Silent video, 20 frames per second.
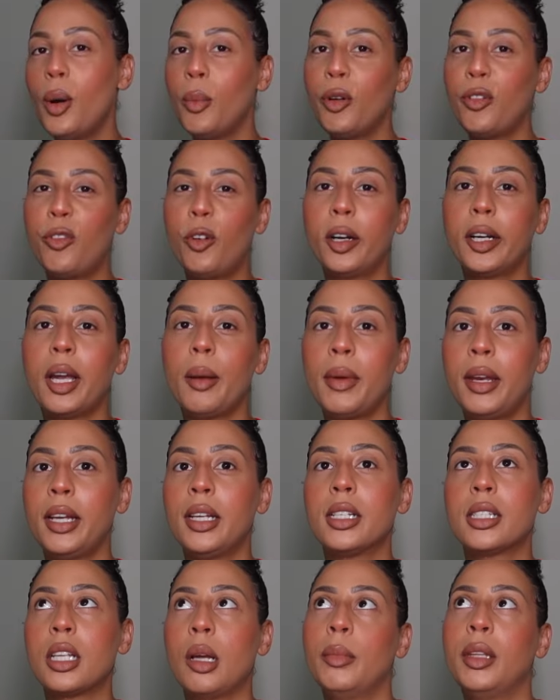before
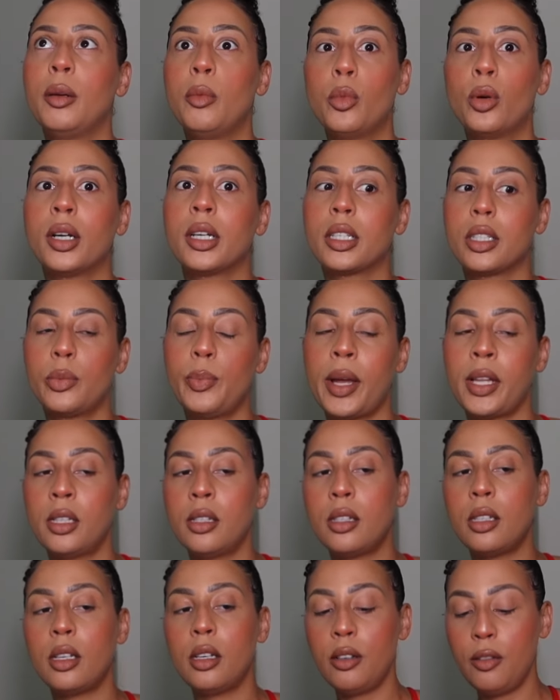committing to something more
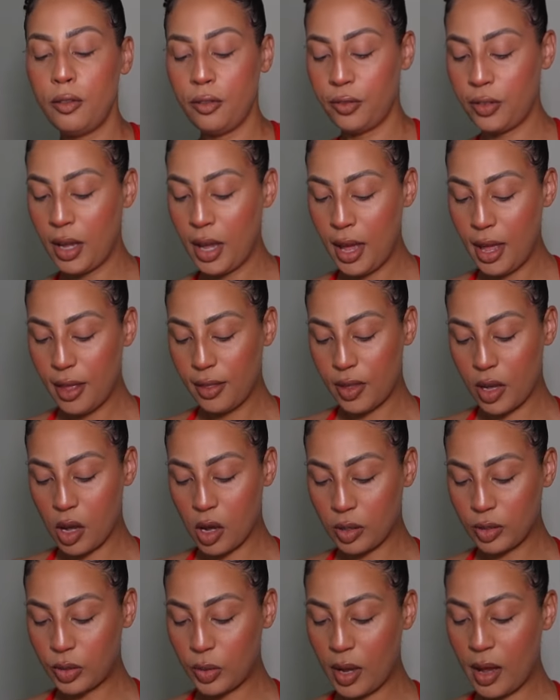expensive. They
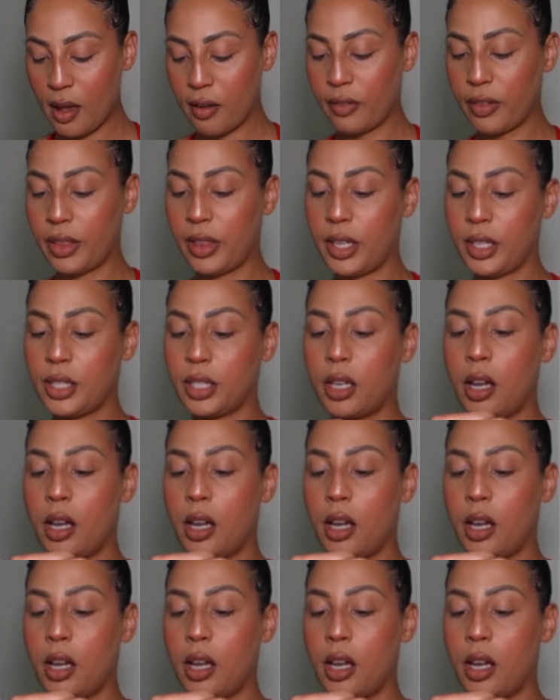also have this